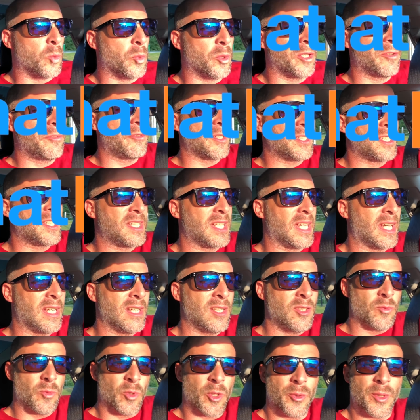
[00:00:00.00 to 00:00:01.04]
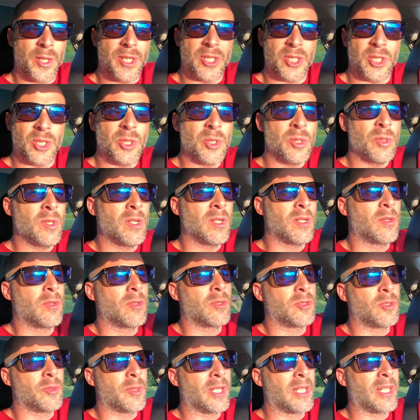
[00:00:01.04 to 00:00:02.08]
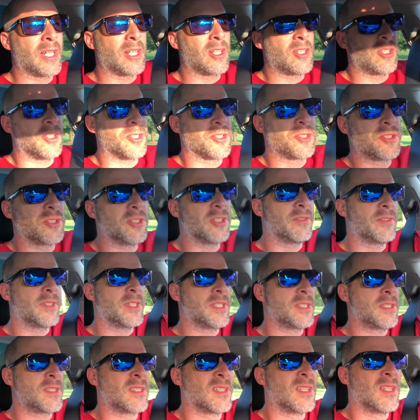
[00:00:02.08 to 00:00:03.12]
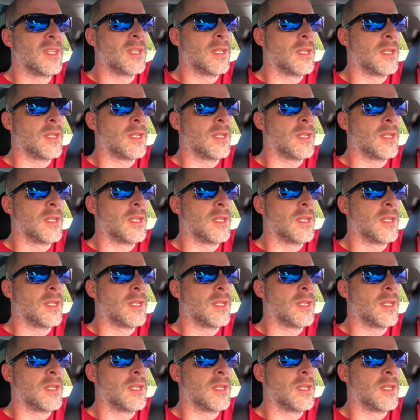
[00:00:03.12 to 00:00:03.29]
What if it stays? What do I do? Do I gotta call service?